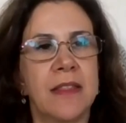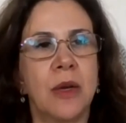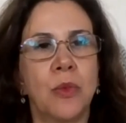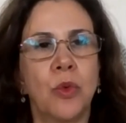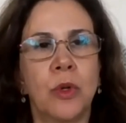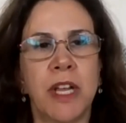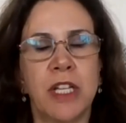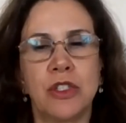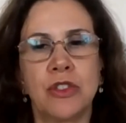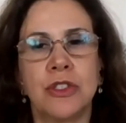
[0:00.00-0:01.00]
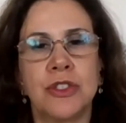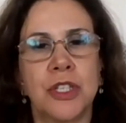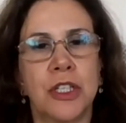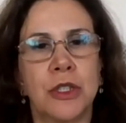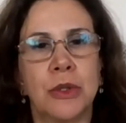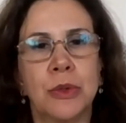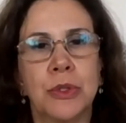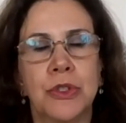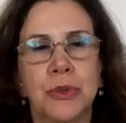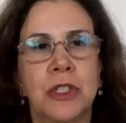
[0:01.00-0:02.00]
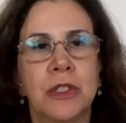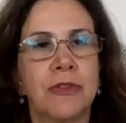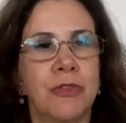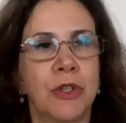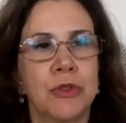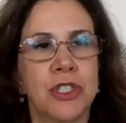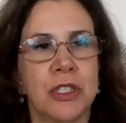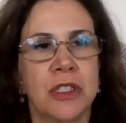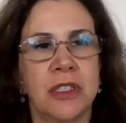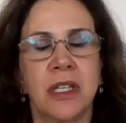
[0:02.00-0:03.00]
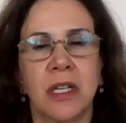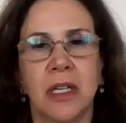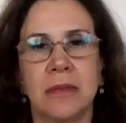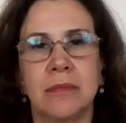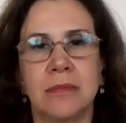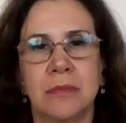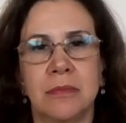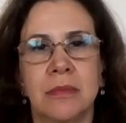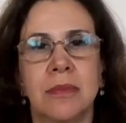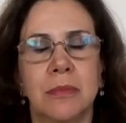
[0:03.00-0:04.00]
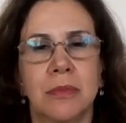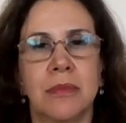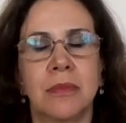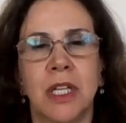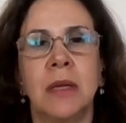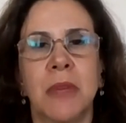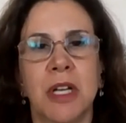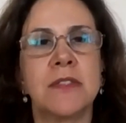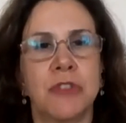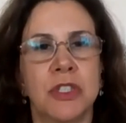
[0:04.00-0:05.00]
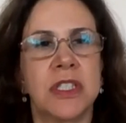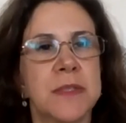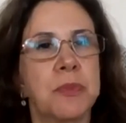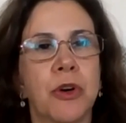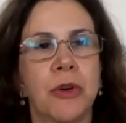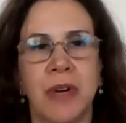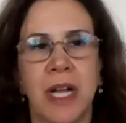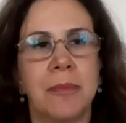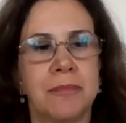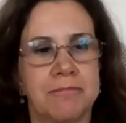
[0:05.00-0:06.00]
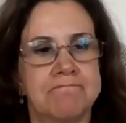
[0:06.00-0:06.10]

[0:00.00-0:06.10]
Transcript: And then we'll make sure to include you in the future emails for this program.